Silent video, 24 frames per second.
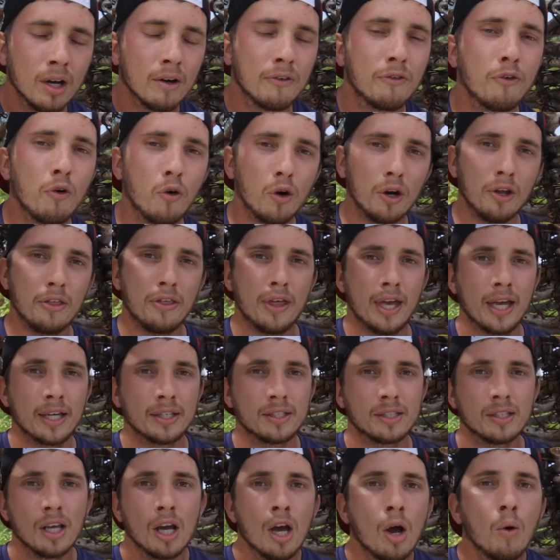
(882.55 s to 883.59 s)
for
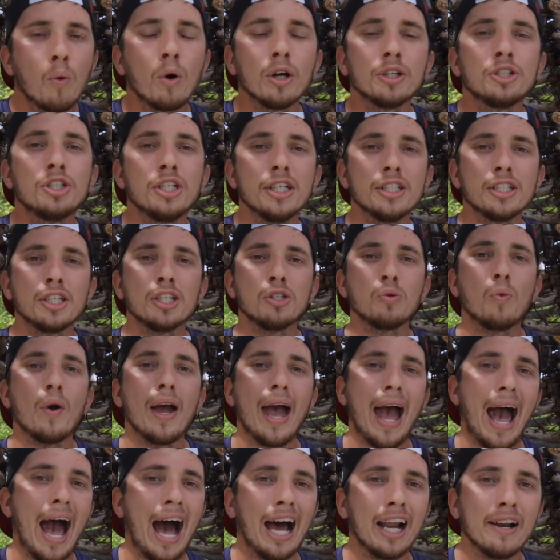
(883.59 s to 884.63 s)
this? Well, Jesus
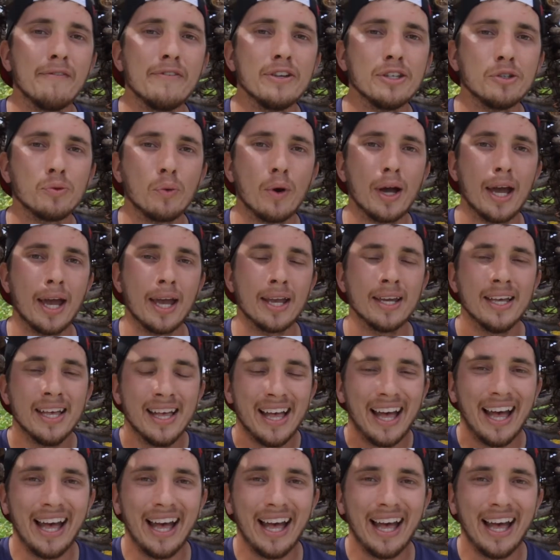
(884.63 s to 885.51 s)
went out of his way